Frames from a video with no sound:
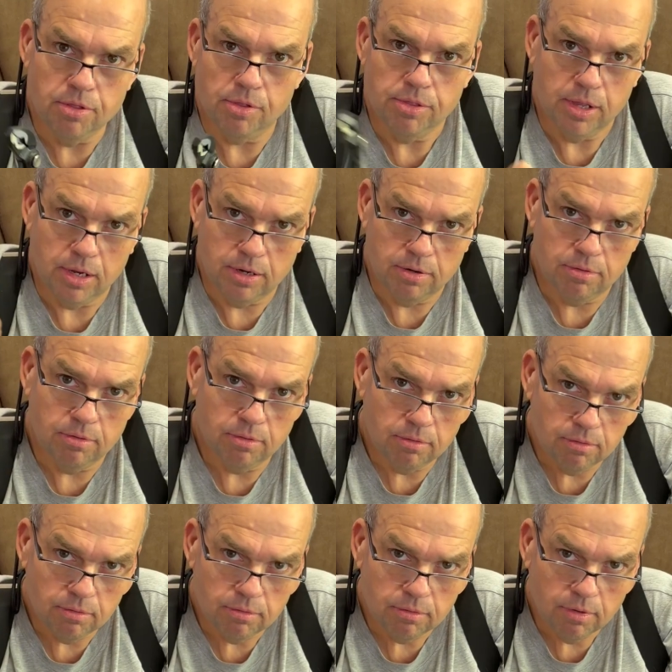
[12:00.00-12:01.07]
than,
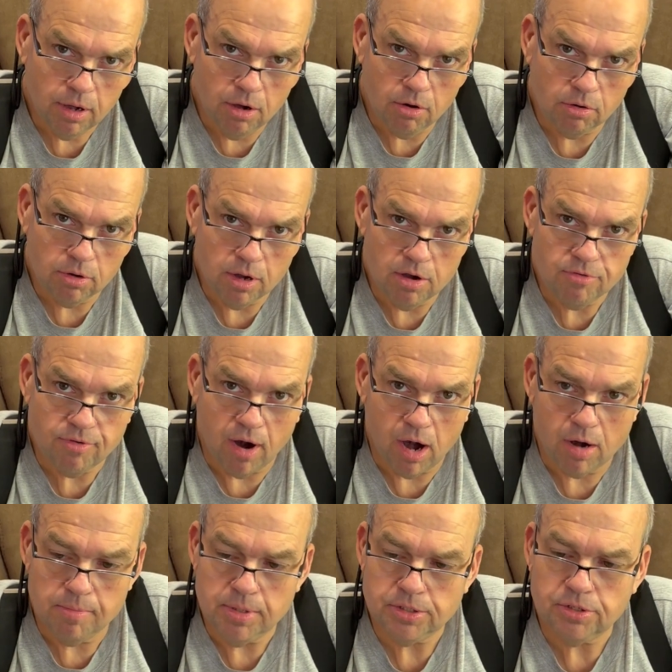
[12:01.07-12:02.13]
you know, the
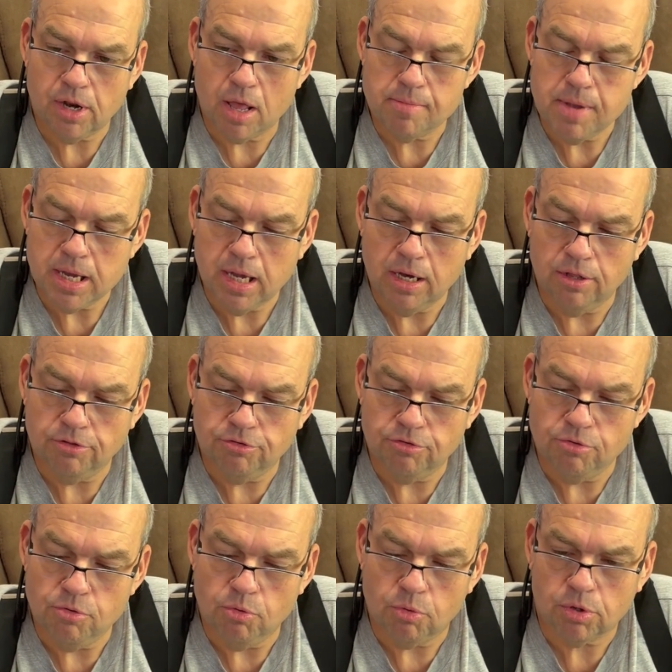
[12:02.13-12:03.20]
environments that I may get
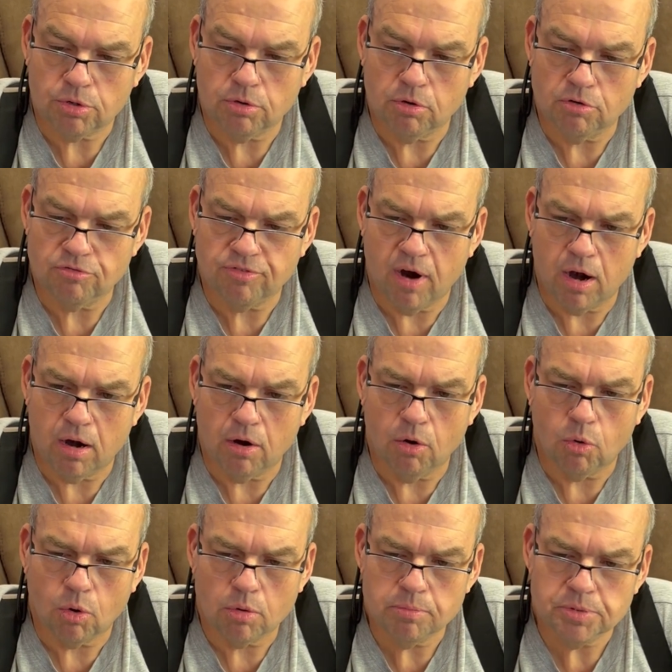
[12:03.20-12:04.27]
into working on fire
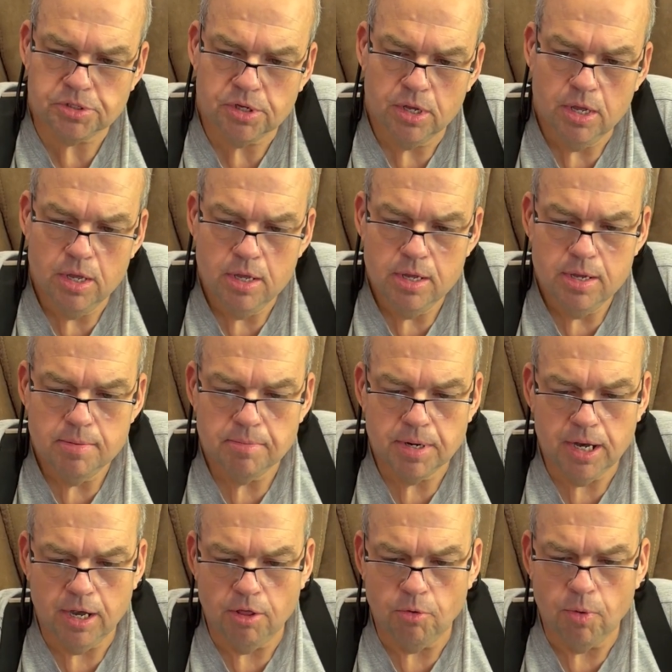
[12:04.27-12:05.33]
alarms. But
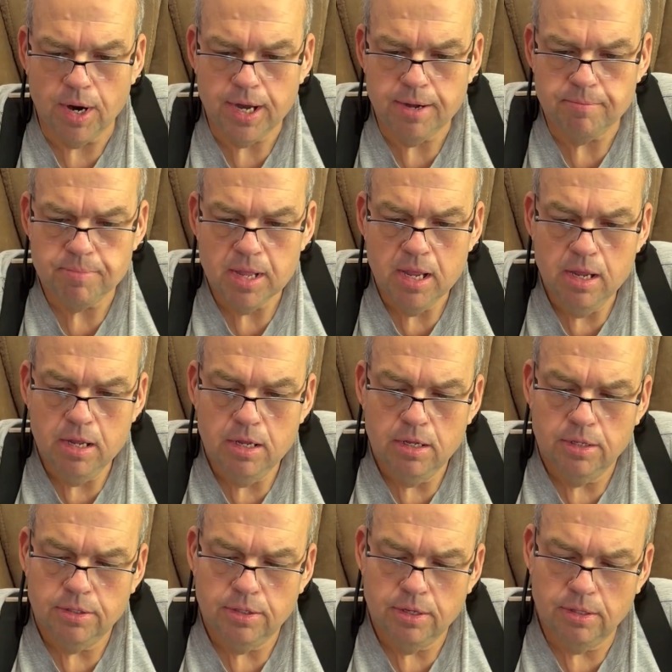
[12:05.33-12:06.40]
anyway,
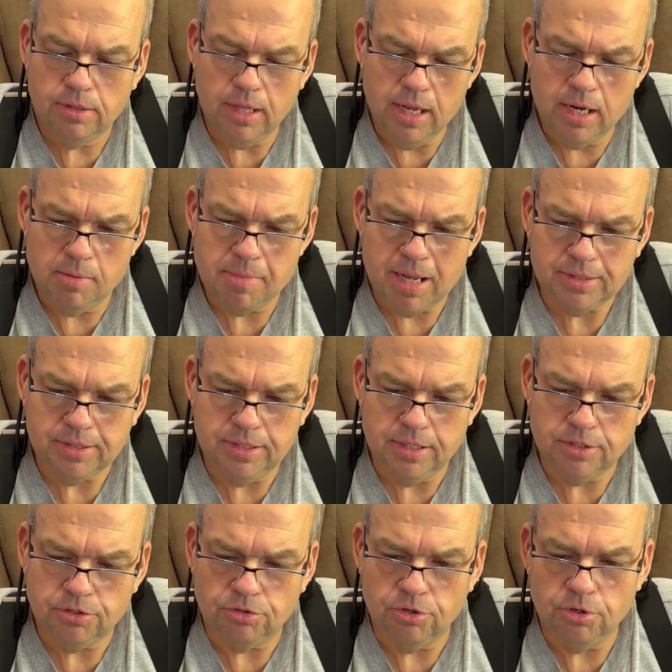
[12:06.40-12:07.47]
the thing about
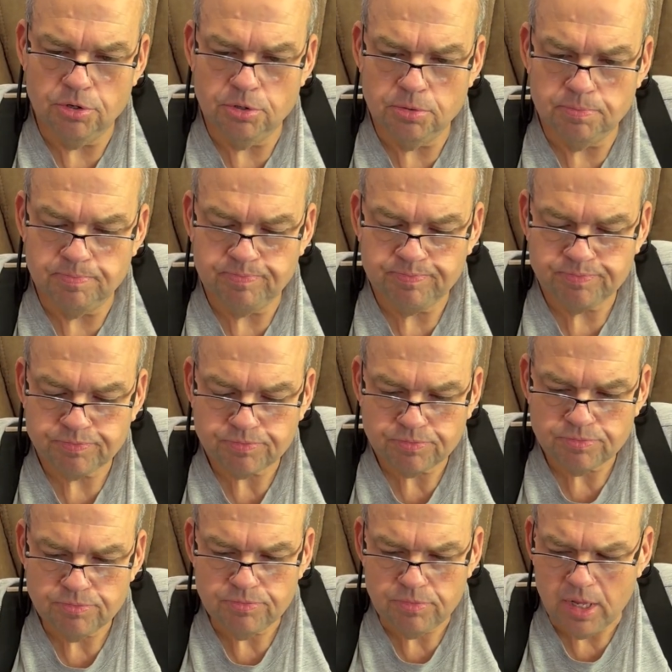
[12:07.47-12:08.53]
this though,
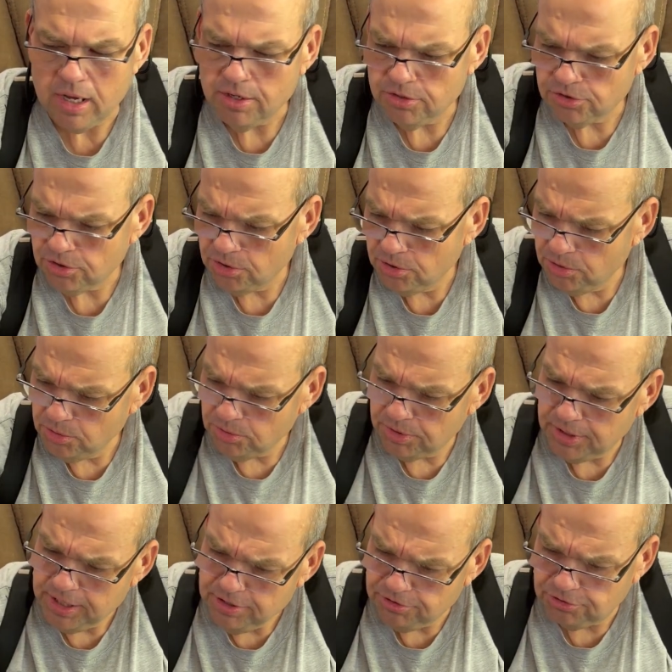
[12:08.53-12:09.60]
so
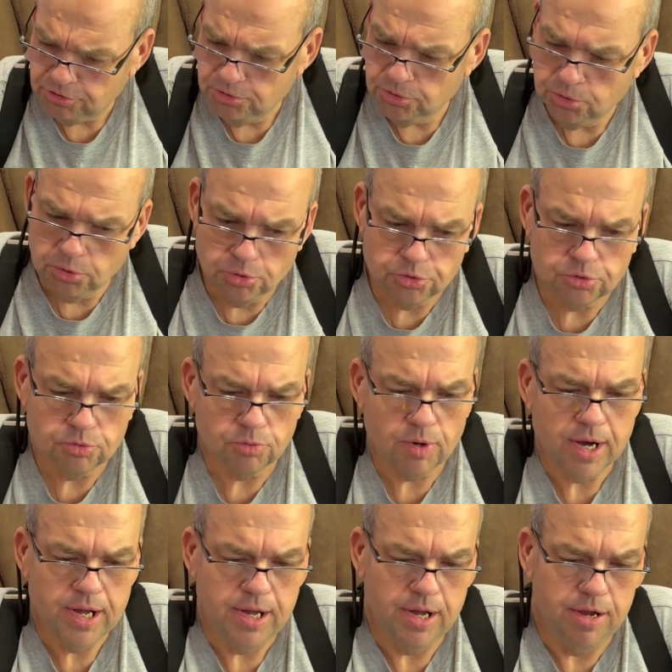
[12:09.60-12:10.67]
these tools
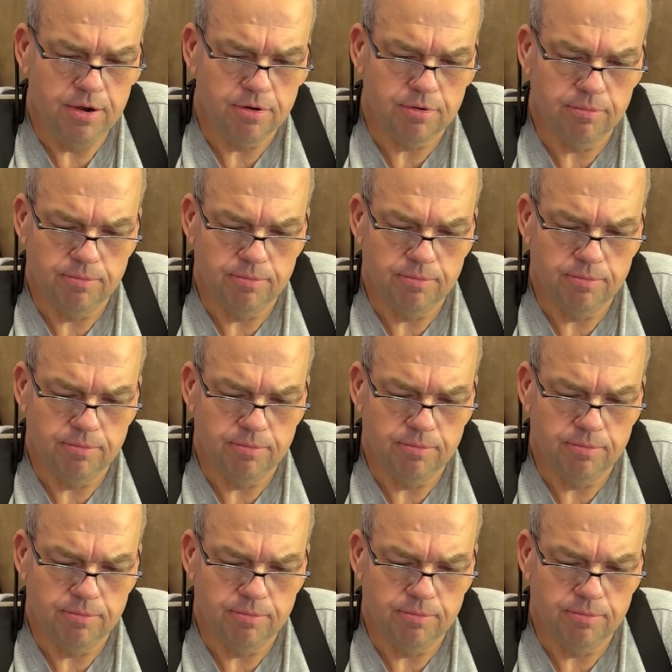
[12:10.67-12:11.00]
right here